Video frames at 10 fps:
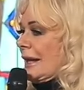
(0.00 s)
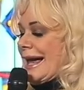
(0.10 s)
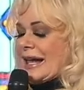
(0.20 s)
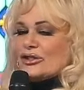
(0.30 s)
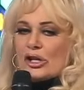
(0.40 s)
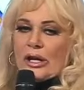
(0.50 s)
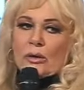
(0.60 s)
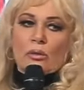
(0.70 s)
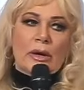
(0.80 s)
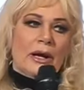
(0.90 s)
The
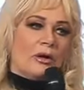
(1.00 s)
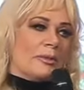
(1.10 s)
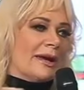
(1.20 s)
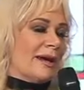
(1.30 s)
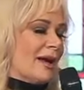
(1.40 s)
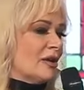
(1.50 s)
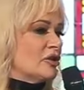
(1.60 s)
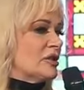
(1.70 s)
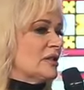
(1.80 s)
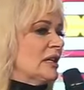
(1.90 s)
angelic realm
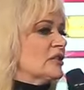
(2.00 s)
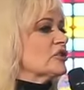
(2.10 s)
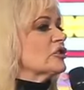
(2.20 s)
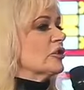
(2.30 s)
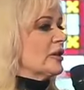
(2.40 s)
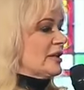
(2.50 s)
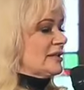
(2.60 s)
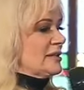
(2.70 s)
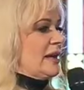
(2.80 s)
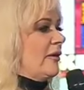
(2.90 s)
cannot just insert
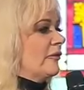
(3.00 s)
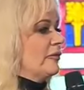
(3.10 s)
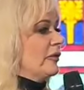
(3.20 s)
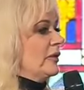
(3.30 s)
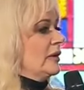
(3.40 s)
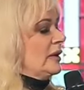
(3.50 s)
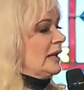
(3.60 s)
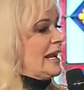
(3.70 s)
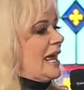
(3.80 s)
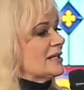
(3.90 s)
itself.
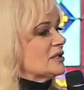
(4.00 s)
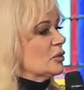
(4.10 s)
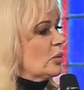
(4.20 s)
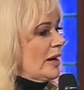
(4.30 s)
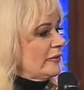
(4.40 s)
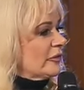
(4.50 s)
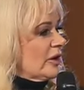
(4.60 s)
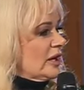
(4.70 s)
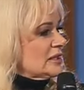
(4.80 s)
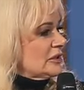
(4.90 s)
It has to wait
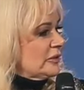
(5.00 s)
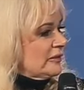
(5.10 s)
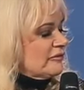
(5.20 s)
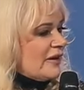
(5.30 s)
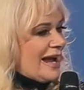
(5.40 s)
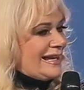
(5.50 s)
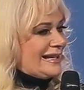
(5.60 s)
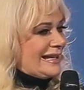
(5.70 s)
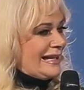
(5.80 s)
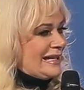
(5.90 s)
for us to invite
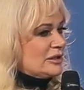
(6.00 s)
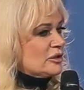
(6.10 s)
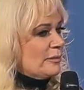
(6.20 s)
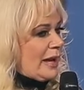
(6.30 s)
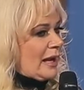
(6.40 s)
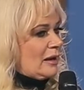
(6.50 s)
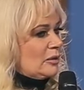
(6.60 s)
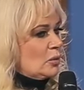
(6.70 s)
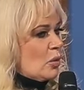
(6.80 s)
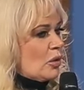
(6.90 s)
it in to battle
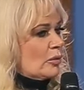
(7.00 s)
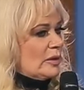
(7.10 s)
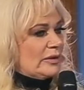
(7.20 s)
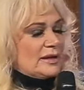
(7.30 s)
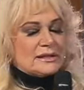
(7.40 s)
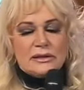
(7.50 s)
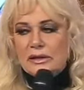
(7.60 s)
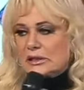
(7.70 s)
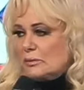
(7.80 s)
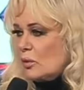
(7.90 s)
and war with us.
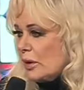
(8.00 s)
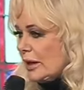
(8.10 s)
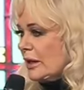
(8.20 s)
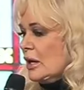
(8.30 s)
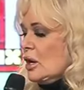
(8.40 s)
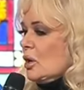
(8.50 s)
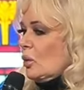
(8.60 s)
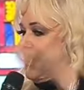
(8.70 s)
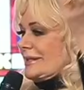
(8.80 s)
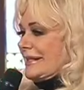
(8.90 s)
And this morning,
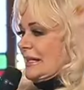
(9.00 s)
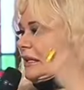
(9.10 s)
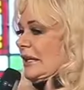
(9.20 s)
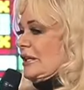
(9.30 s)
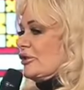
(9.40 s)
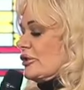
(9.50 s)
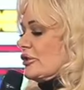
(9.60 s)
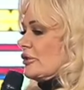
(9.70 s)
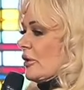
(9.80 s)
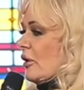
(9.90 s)
we sent
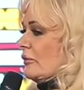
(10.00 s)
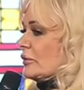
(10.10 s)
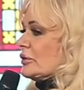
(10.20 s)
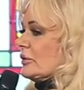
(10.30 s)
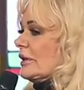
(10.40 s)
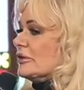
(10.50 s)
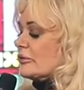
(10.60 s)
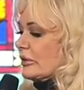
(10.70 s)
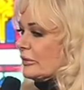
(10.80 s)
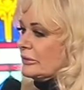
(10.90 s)
legions over to
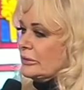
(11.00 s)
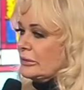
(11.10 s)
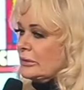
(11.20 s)
Israel